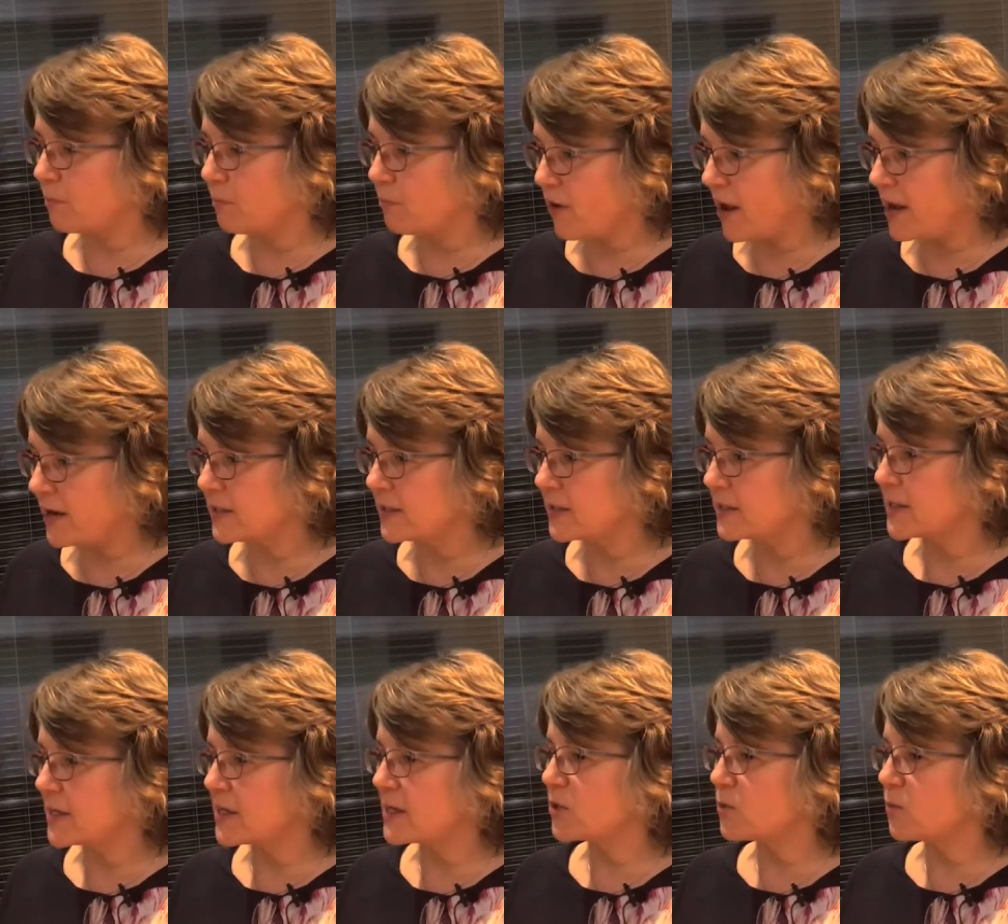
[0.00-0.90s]

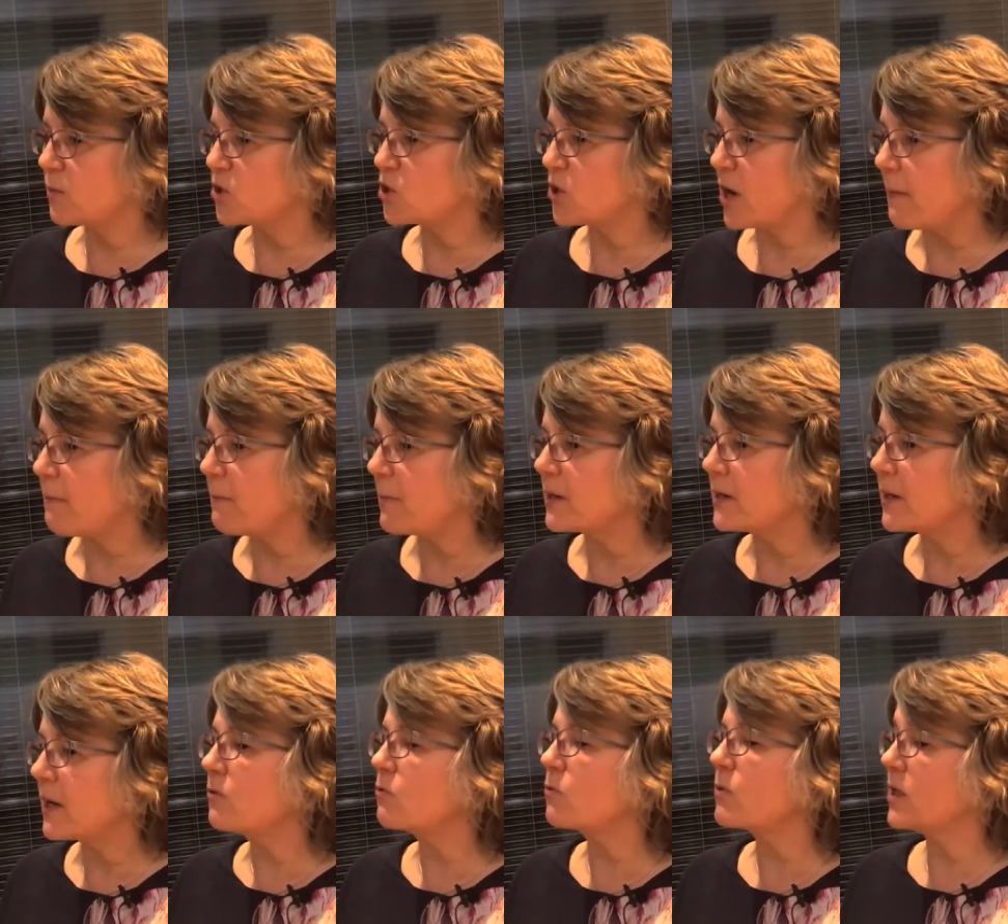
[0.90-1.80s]
practices which happen
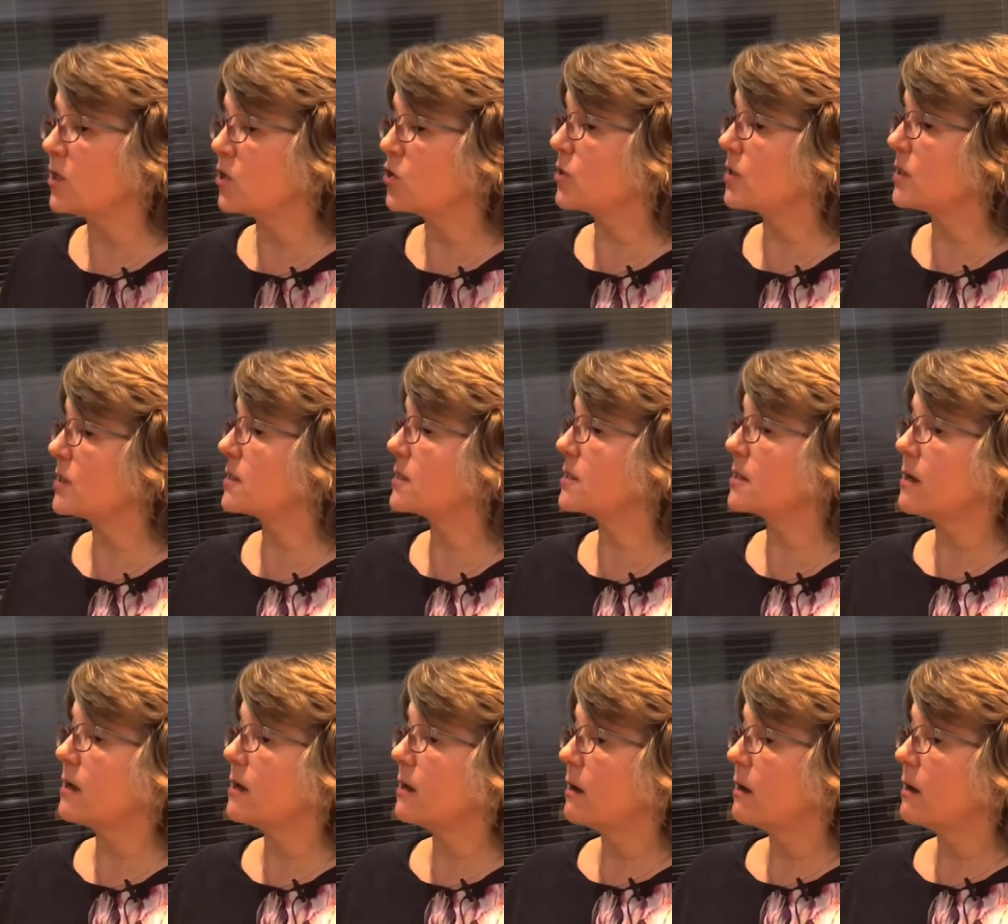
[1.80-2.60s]
in religious